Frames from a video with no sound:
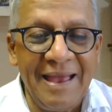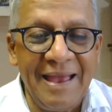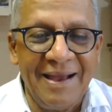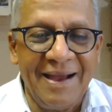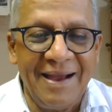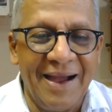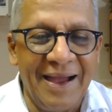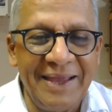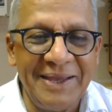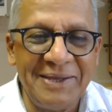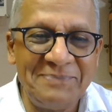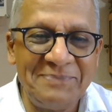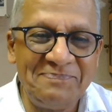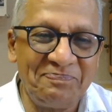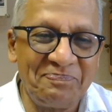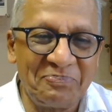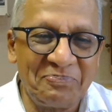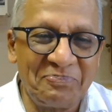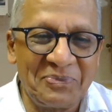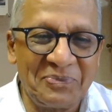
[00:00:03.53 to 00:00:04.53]
Hi,
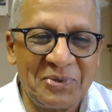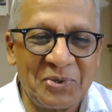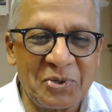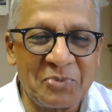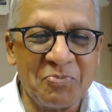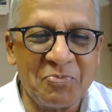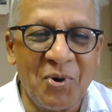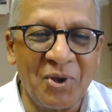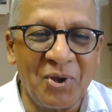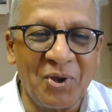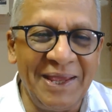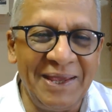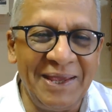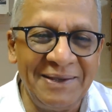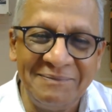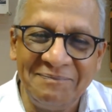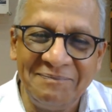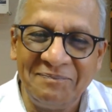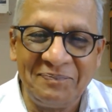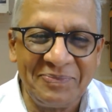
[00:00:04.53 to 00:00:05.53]
good
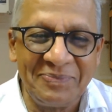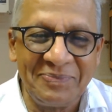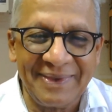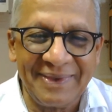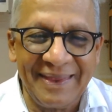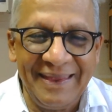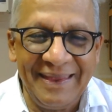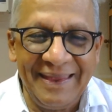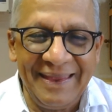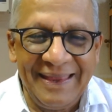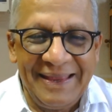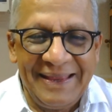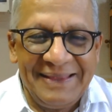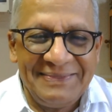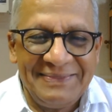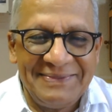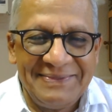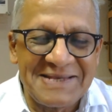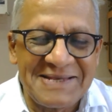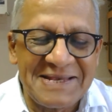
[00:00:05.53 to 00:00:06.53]
morning.
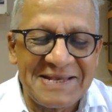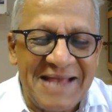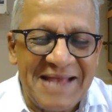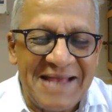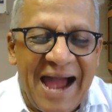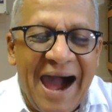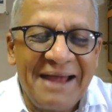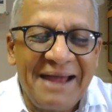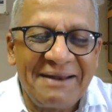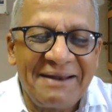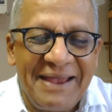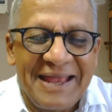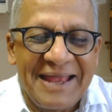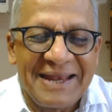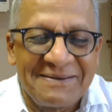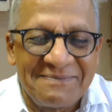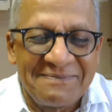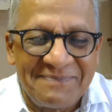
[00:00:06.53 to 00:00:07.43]
This is R.N.